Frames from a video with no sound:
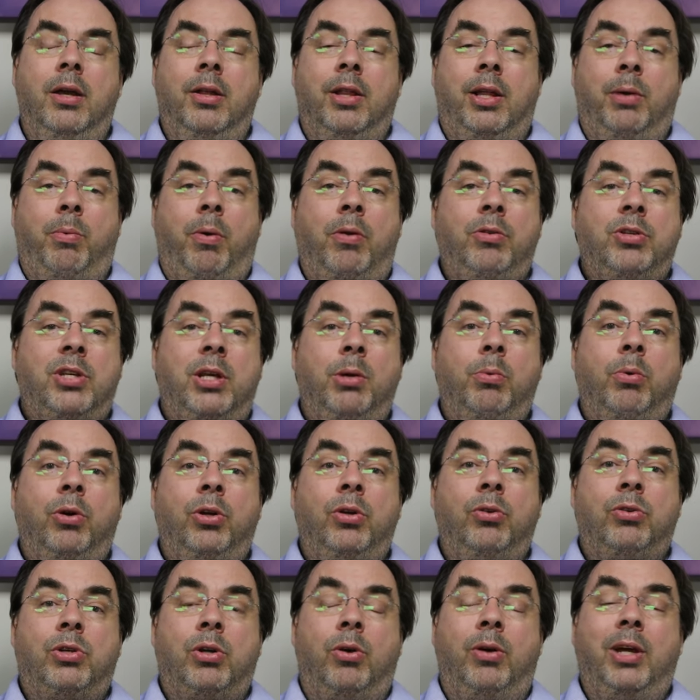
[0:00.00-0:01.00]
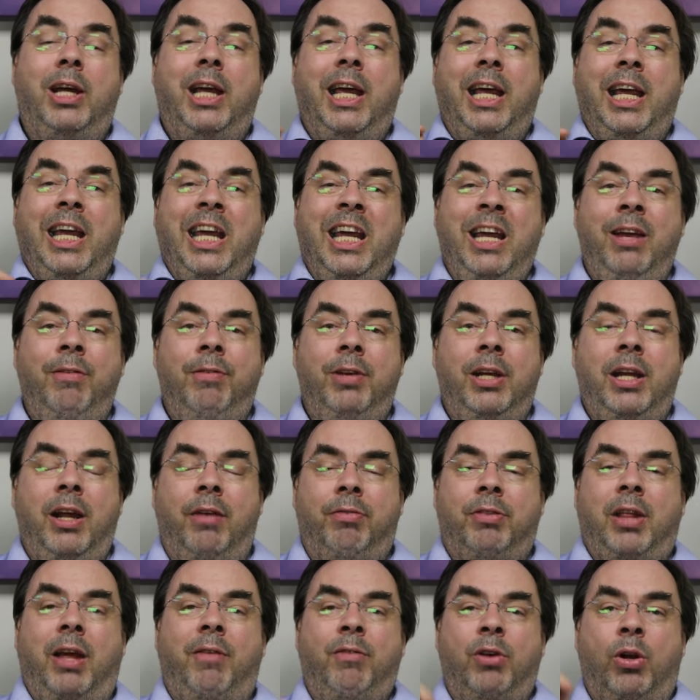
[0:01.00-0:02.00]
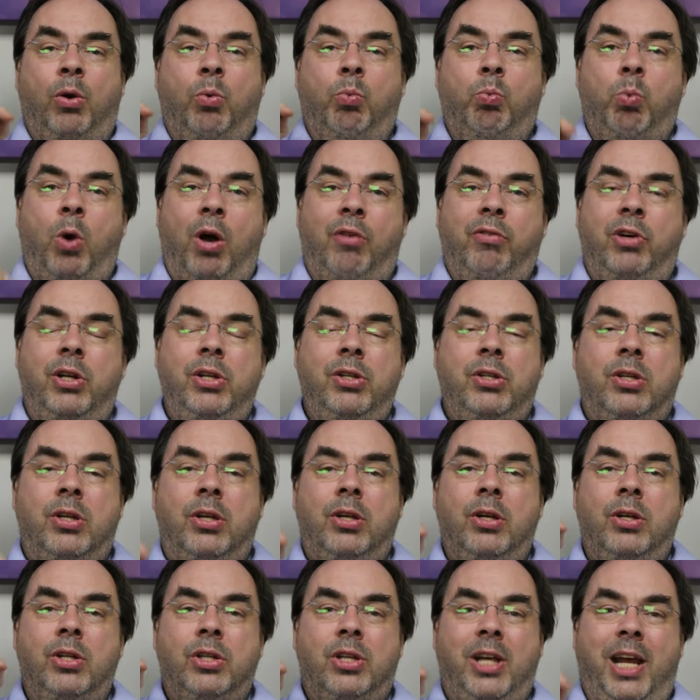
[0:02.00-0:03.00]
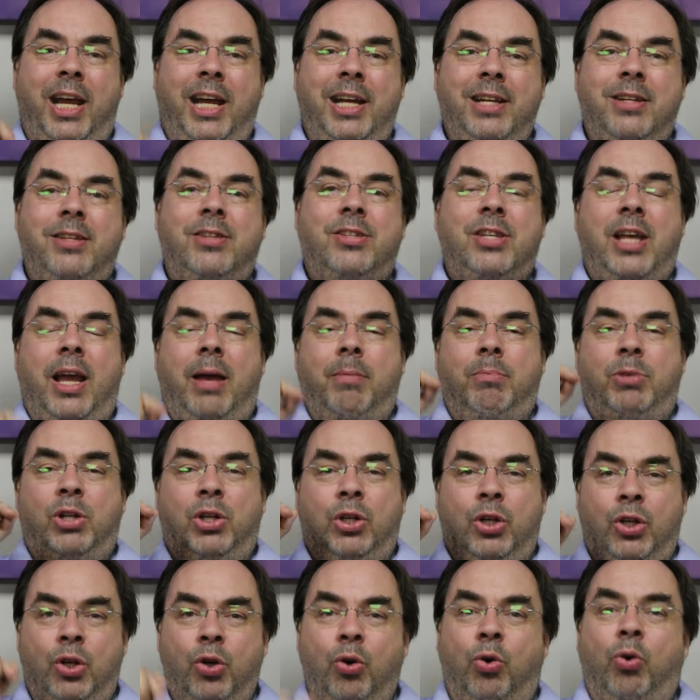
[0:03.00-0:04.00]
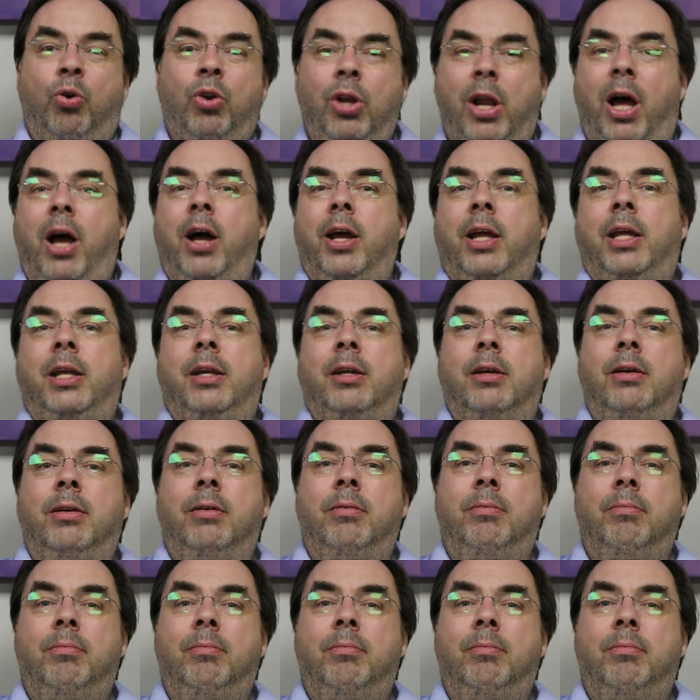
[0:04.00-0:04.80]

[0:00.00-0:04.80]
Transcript: They won't see what you're doing, even if they've got a warrant to intercept your line,